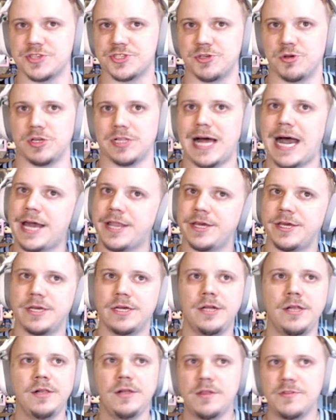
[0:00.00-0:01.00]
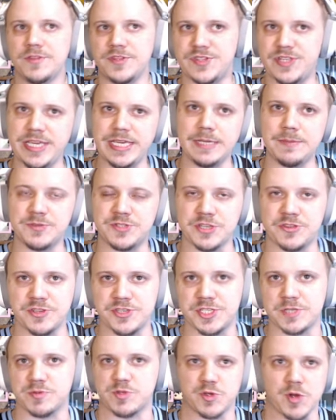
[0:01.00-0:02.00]
So a lot of the teams that the
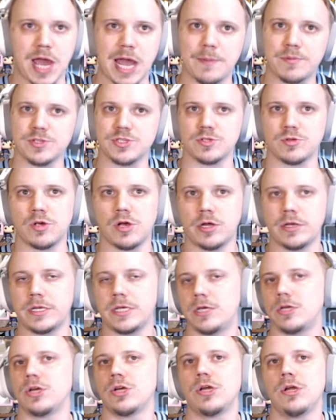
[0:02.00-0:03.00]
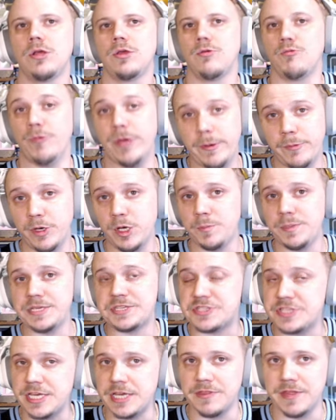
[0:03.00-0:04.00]
subscribers are on here, we will be
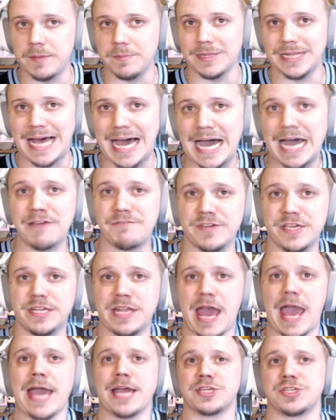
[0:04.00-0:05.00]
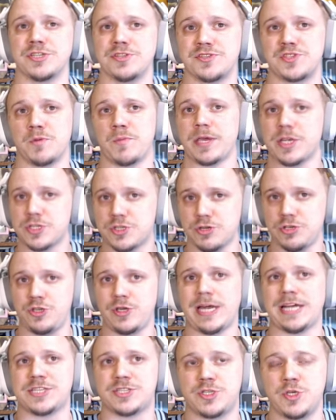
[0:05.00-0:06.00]
seeing them live in action. So make sure you
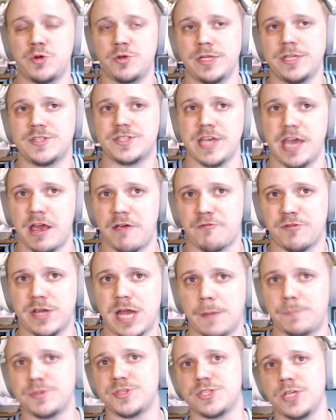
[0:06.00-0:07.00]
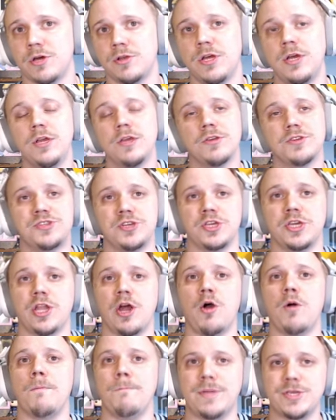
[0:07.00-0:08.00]
guys tune into every episode so you
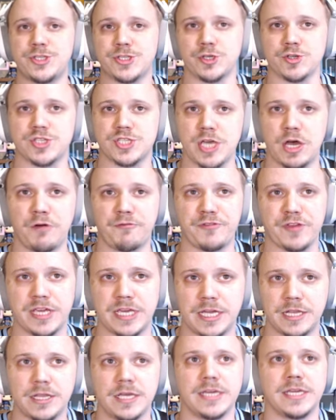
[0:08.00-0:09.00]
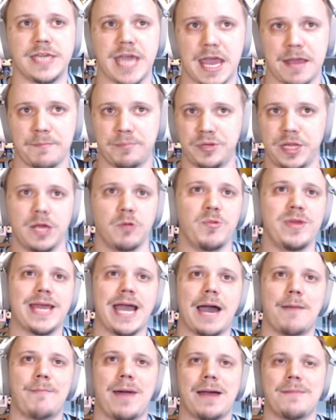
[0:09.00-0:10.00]
don't miss yourself in gameplay. We
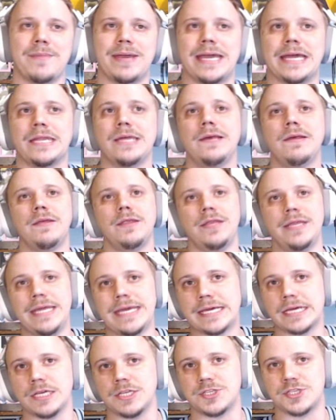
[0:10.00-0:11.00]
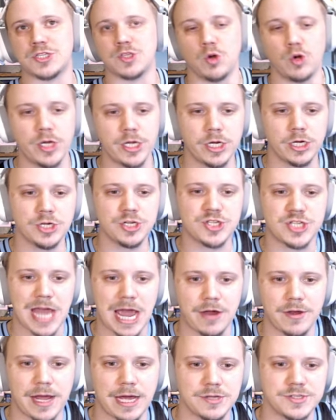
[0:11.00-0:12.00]
got my man Nick Stoyer.
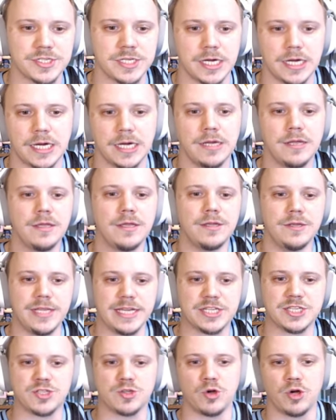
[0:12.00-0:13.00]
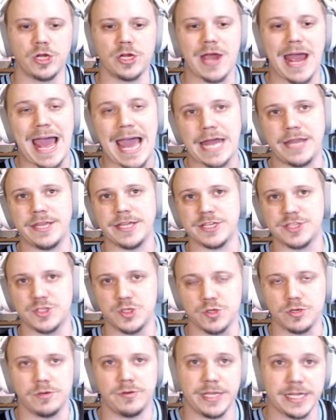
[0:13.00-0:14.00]
Shout out to uh, Nick Stoyer at Nick
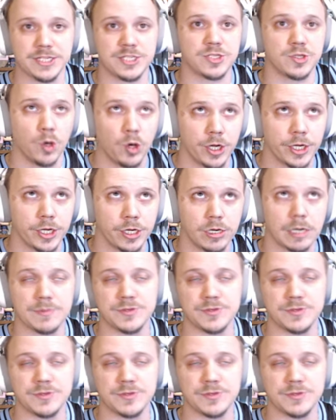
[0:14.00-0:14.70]
Nick Stoyer.